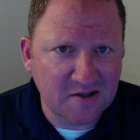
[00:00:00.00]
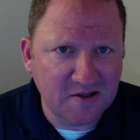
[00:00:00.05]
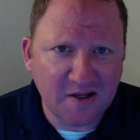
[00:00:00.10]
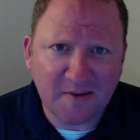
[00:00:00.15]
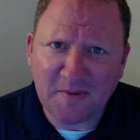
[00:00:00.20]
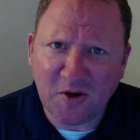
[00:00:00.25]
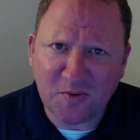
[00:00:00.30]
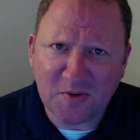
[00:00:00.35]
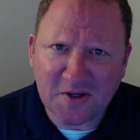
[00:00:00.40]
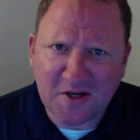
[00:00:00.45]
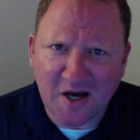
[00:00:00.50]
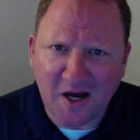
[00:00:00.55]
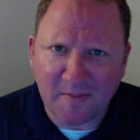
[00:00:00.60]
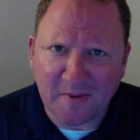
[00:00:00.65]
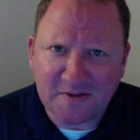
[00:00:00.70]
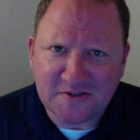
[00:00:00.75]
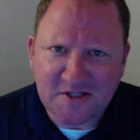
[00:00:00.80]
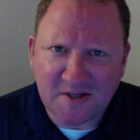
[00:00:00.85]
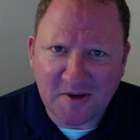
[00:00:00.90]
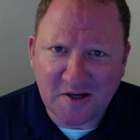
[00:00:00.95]
Let me know in the
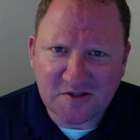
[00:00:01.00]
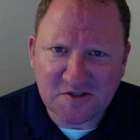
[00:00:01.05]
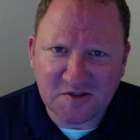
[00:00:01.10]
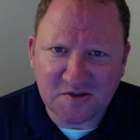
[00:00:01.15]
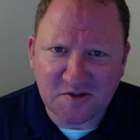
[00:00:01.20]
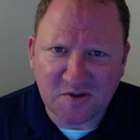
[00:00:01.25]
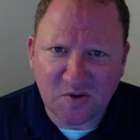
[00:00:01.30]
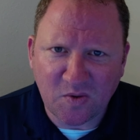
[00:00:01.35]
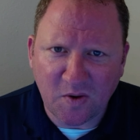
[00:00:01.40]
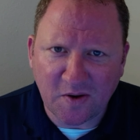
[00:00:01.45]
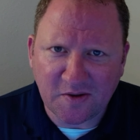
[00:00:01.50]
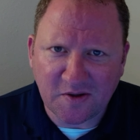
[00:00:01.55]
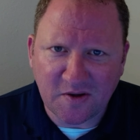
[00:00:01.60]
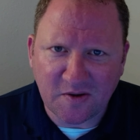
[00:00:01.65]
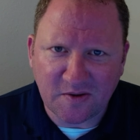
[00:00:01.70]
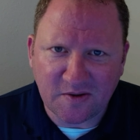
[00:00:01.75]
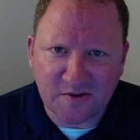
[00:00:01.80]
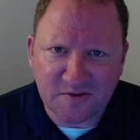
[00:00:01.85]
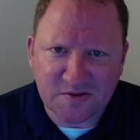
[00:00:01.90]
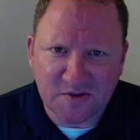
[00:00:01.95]
comments. I'm actually quite
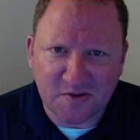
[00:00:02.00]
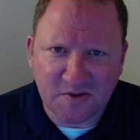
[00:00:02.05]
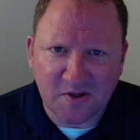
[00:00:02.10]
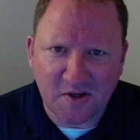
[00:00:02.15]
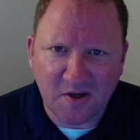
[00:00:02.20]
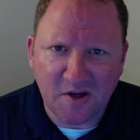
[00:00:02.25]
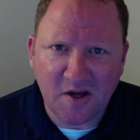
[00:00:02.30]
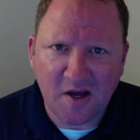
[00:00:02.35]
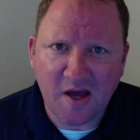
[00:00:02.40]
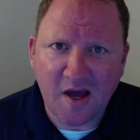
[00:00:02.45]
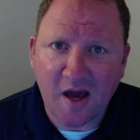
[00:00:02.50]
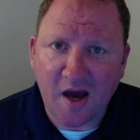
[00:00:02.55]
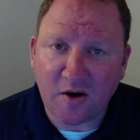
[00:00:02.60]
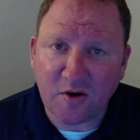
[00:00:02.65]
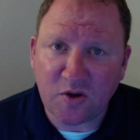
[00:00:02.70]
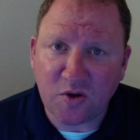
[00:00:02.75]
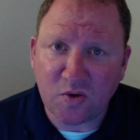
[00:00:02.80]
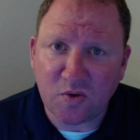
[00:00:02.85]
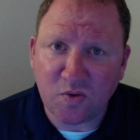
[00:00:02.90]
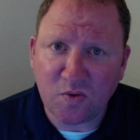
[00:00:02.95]
curious on how do
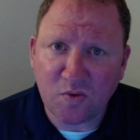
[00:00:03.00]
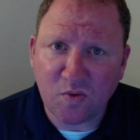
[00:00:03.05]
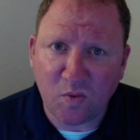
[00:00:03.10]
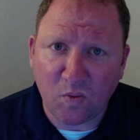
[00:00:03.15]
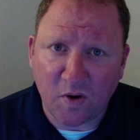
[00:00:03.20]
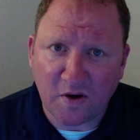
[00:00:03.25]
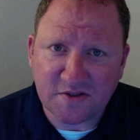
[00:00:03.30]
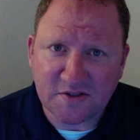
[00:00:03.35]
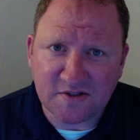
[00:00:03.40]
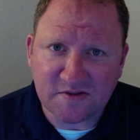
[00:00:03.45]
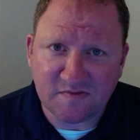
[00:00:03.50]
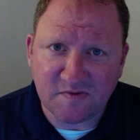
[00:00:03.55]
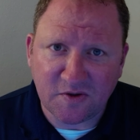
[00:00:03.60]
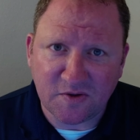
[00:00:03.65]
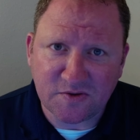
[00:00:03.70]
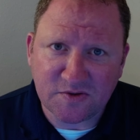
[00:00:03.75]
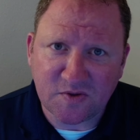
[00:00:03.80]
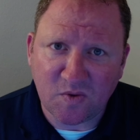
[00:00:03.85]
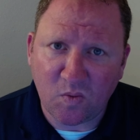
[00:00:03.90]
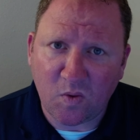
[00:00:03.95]
you watch these
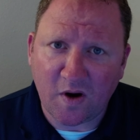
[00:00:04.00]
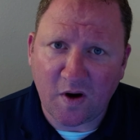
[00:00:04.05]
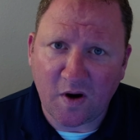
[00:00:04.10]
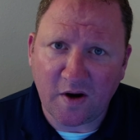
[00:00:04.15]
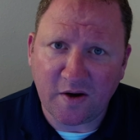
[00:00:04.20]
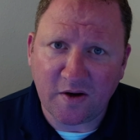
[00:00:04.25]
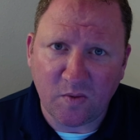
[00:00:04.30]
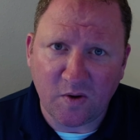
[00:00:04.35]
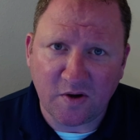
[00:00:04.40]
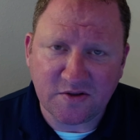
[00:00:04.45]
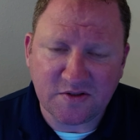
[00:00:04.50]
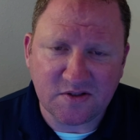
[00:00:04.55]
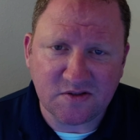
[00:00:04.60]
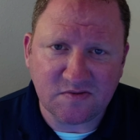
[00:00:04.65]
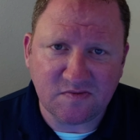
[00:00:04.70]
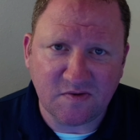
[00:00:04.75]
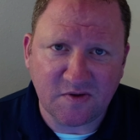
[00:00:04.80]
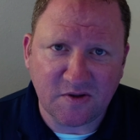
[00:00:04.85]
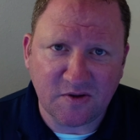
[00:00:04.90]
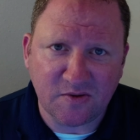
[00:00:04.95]
videos and why do you watch these
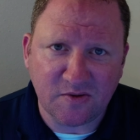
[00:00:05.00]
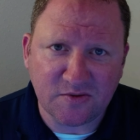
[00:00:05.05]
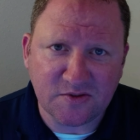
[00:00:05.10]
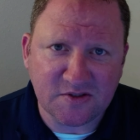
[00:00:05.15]
videos?